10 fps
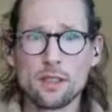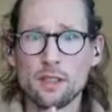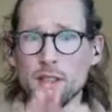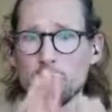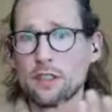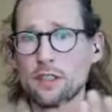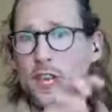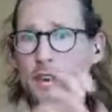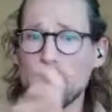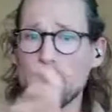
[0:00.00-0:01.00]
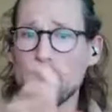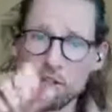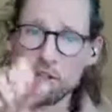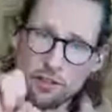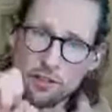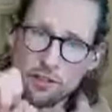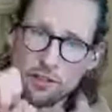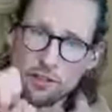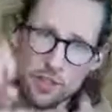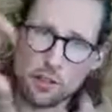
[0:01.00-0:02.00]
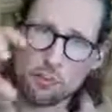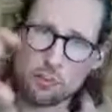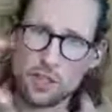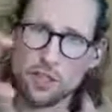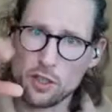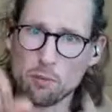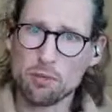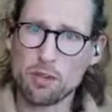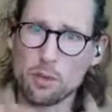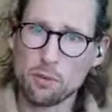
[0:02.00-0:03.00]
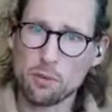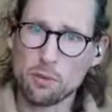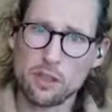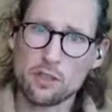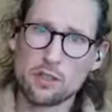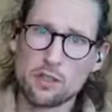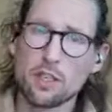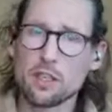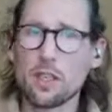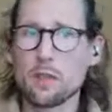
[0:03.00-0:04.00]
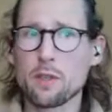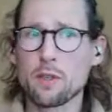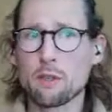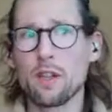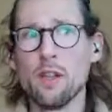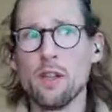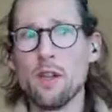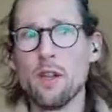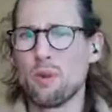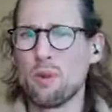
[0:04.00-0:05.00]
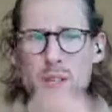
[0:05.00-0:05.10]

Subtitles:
So if you create this super detailed prompt going into a large language model,